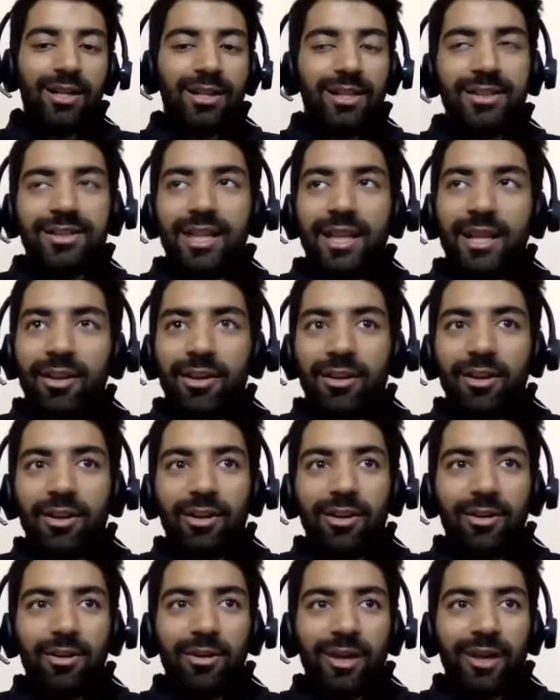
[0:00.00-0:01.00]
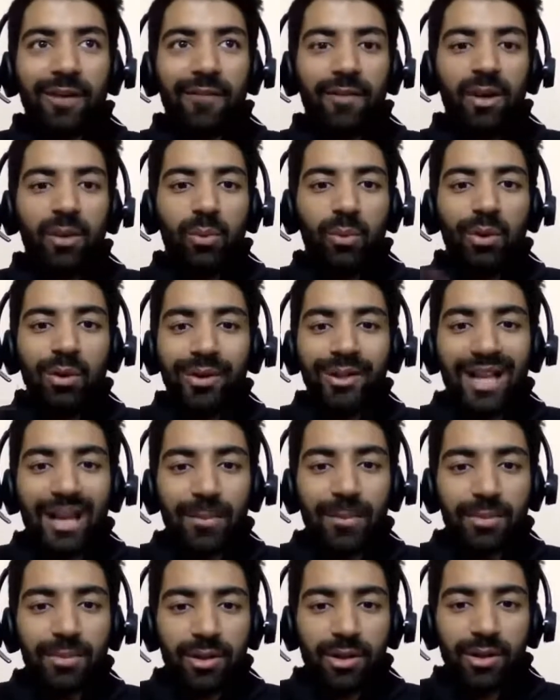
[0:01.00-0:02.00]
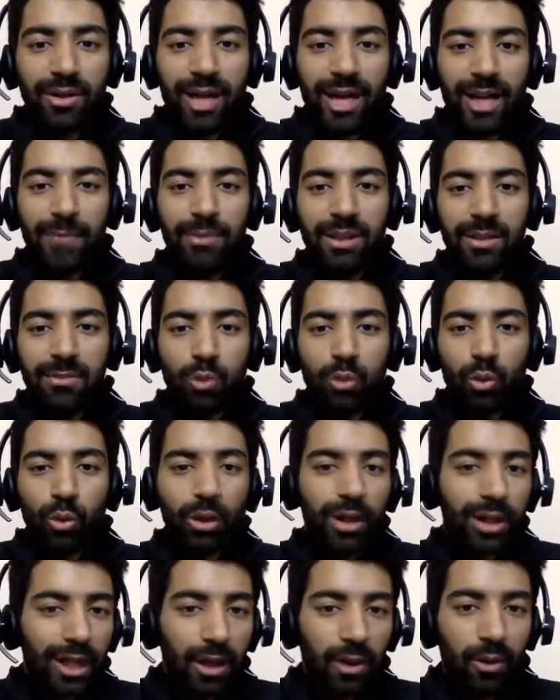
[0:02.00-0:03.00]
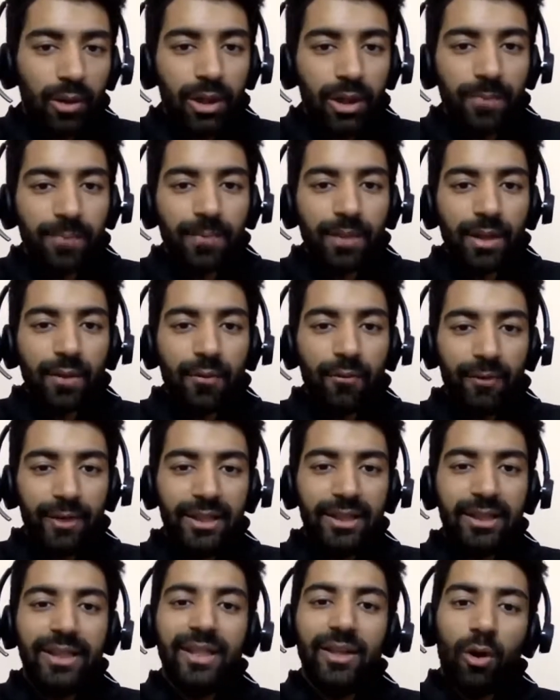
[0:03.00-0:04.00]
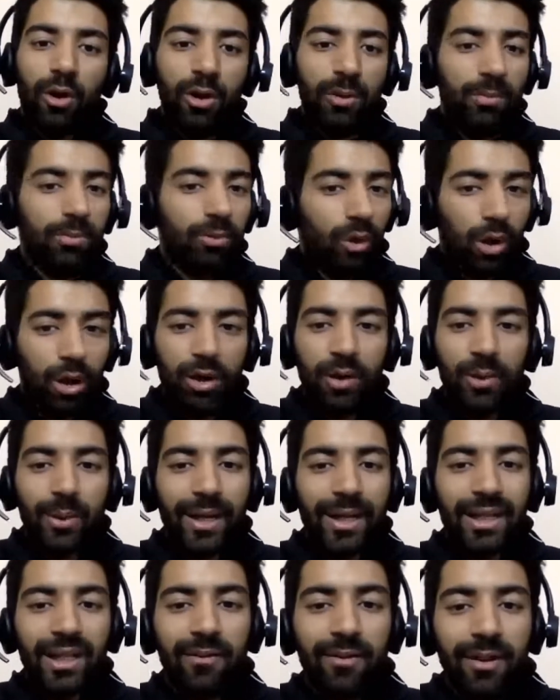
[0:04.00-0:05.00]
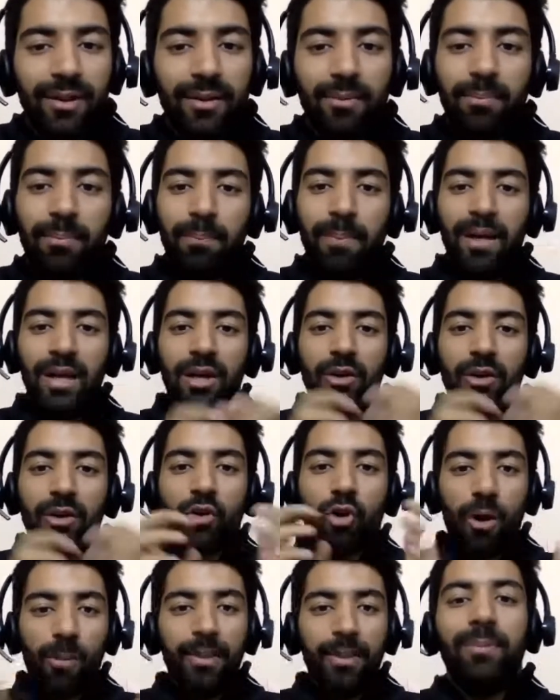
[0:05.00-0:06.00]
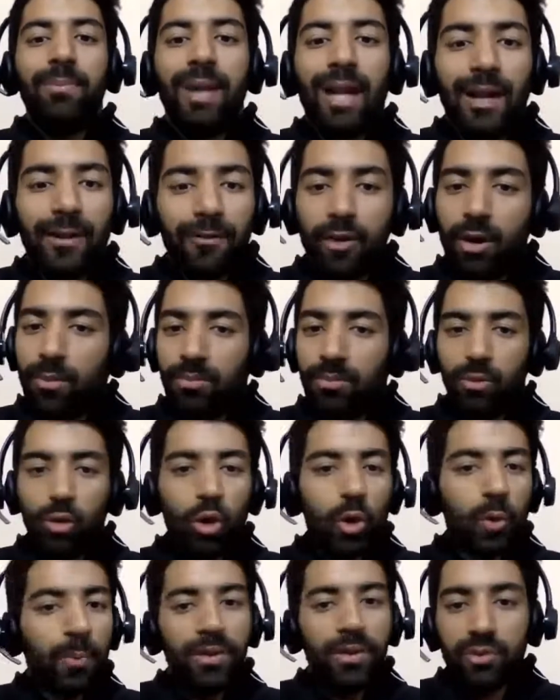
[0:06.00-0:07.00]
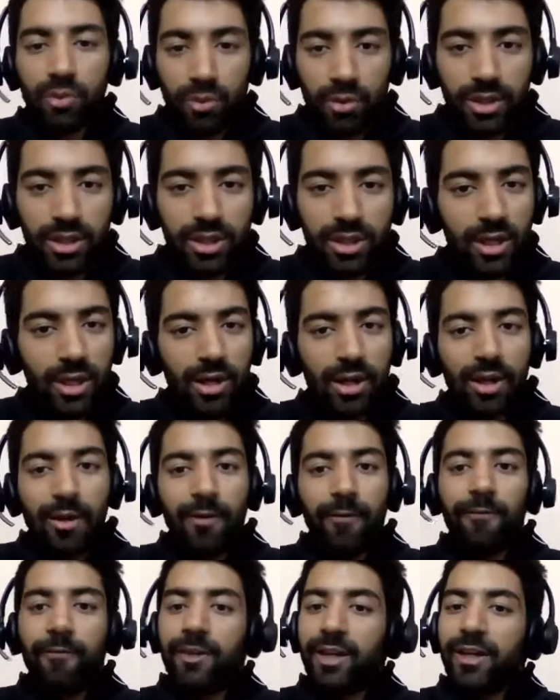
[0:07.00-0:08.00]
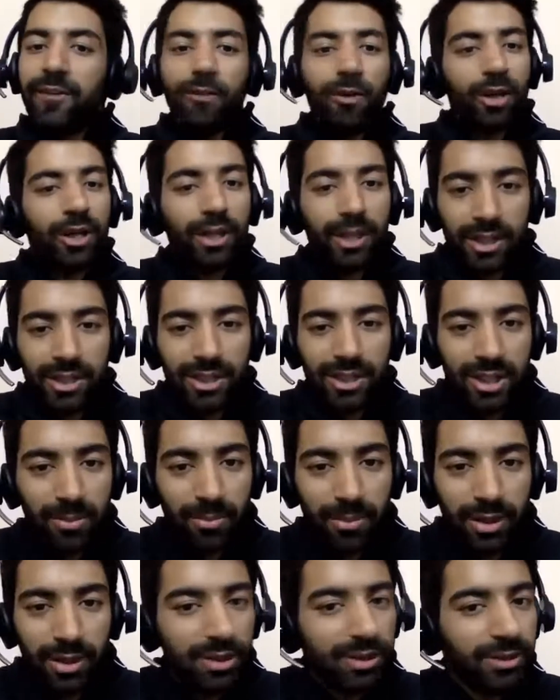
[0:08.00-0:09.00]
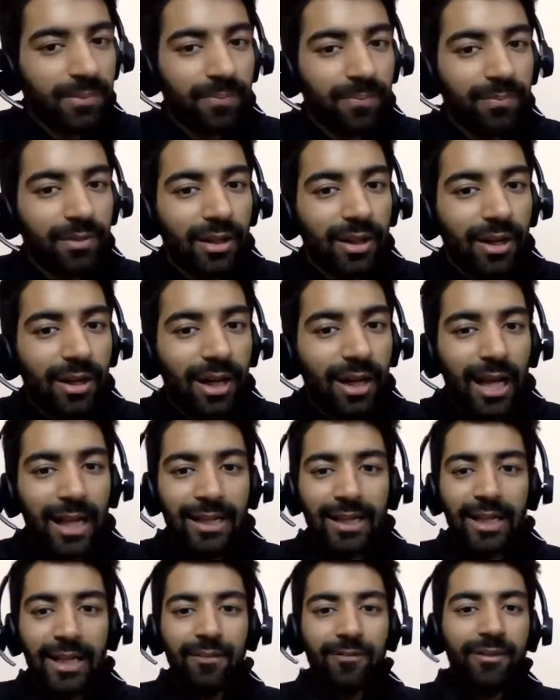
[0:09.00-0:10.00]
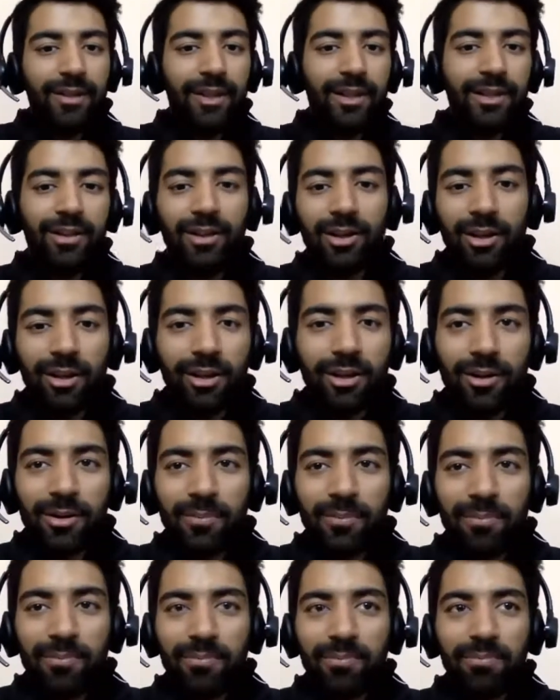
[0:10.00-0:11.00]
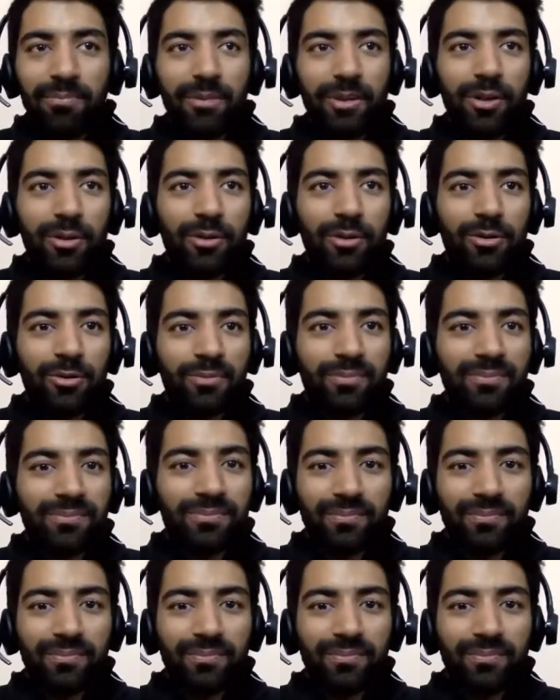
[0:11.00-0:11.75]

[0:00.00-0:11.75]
they're saying, okay, we work with Amazon, IBM, Google Cloud. We three all together will build a common platform, open source, free for our customers, and then you know,